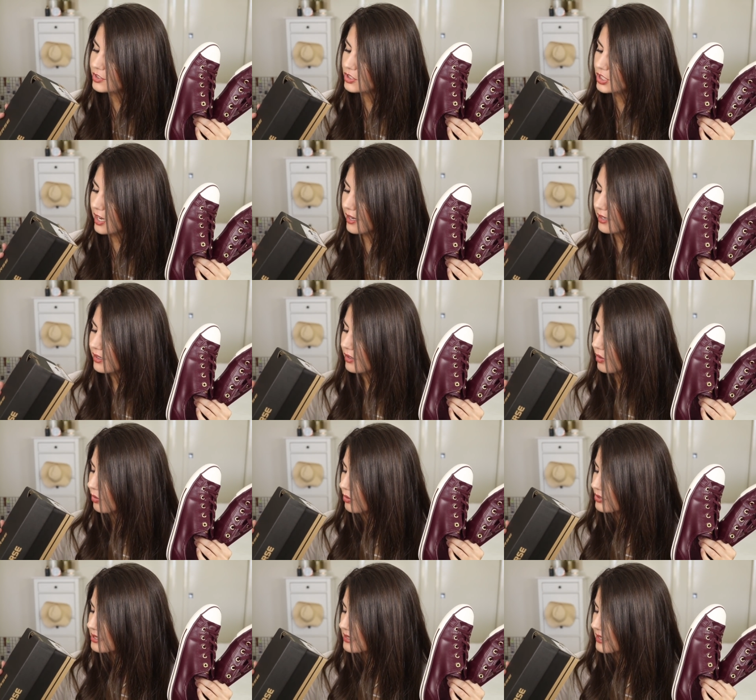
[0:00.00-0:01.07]
Chuck
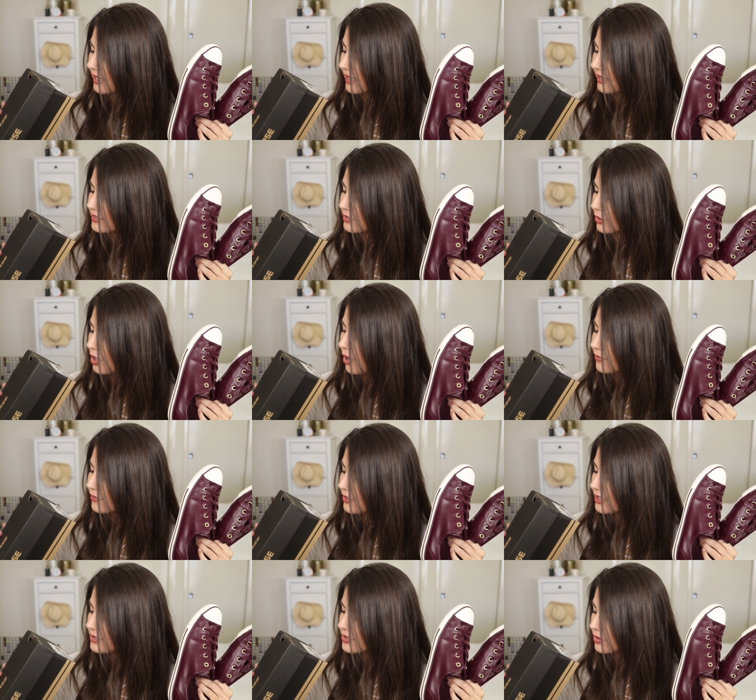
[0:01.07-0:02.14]
All-Stars or
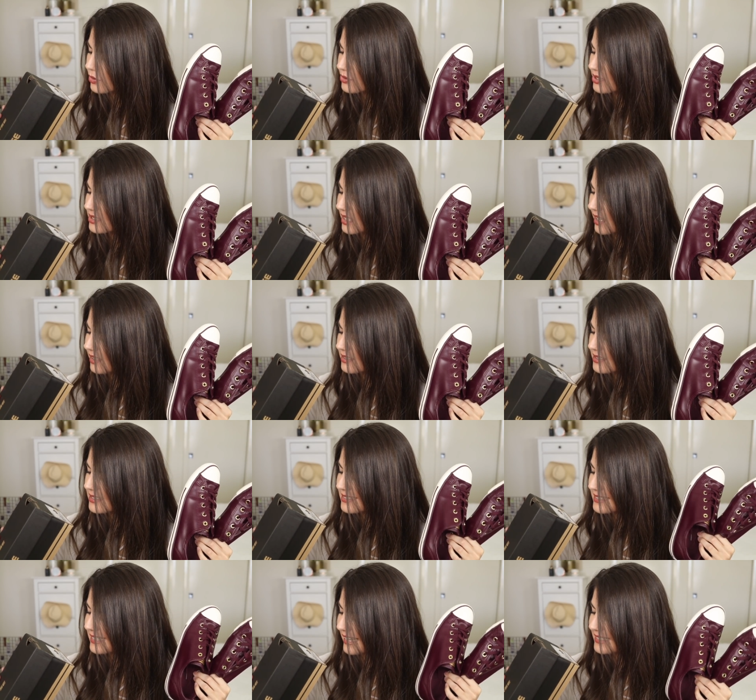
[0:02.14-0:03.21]
Converse
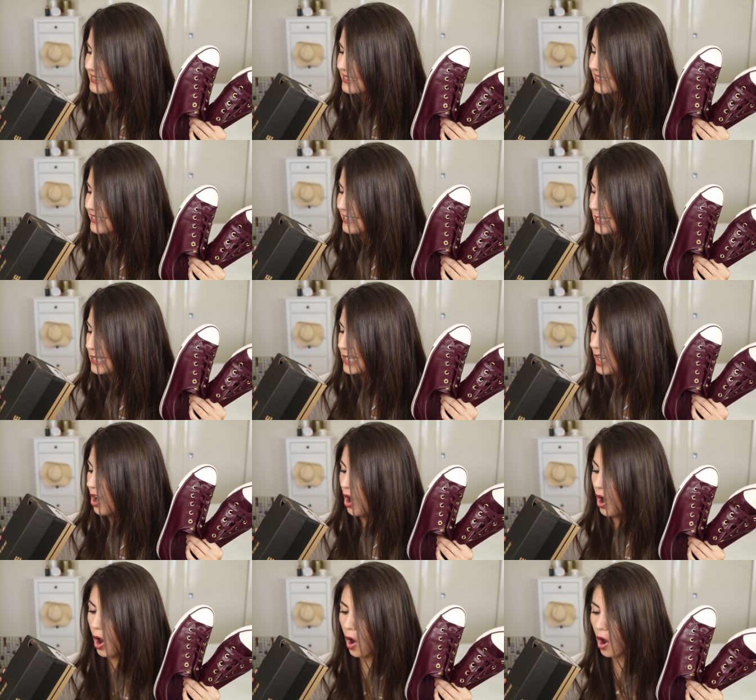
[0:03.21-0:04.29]
All-Stars Dainty
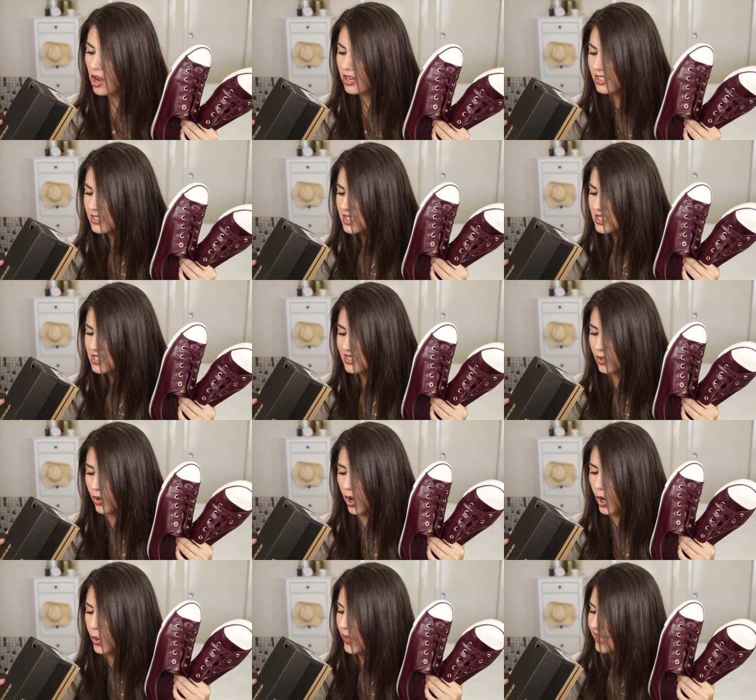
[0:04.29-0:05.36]
Ox
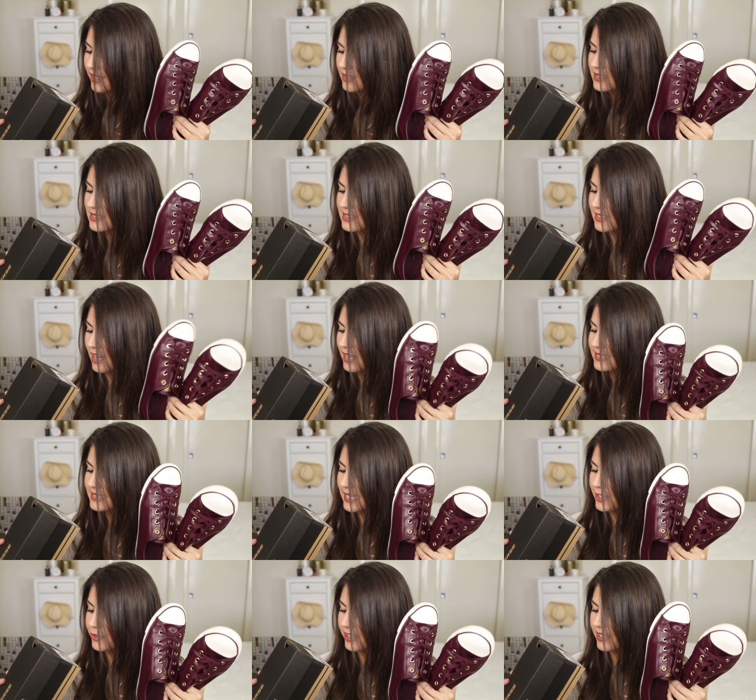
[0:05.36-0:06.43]
or OX Dark
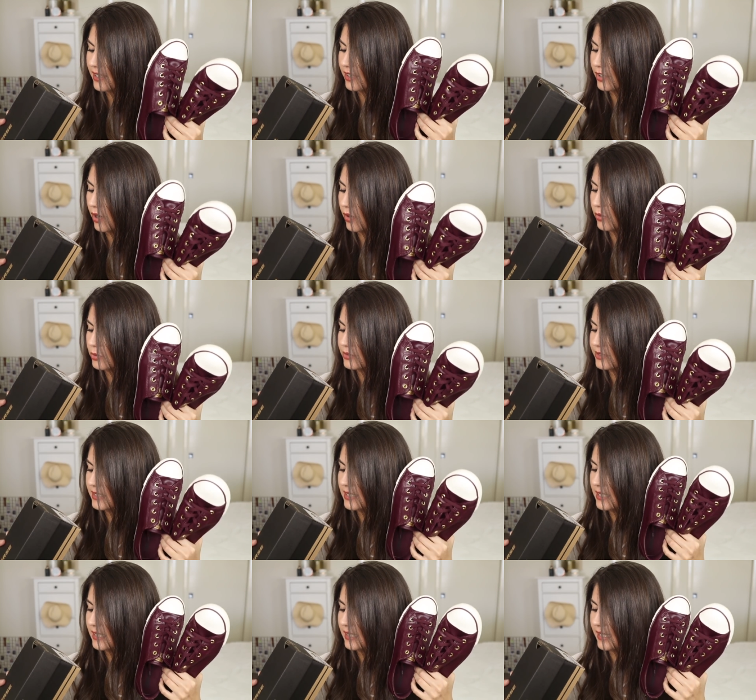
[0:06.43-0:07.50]
Sangria Gold
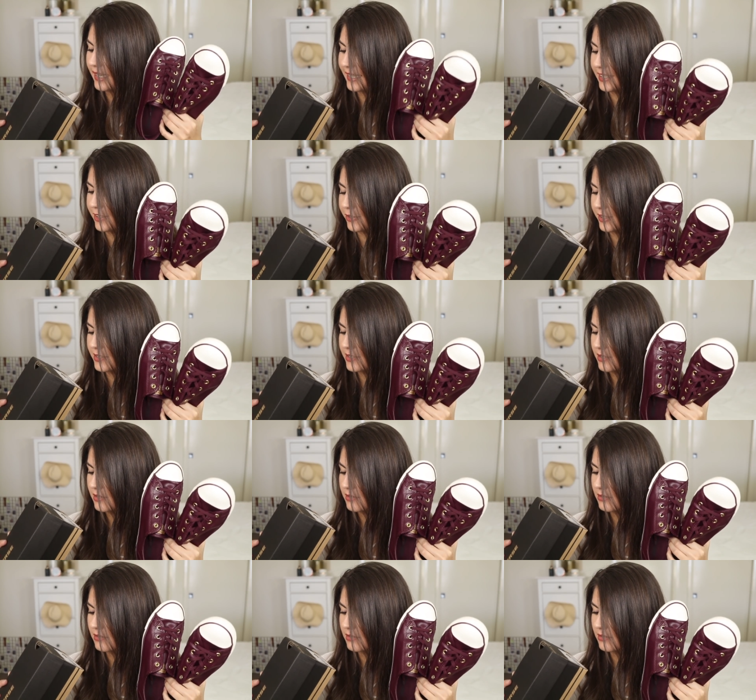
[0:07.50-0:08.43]
Egret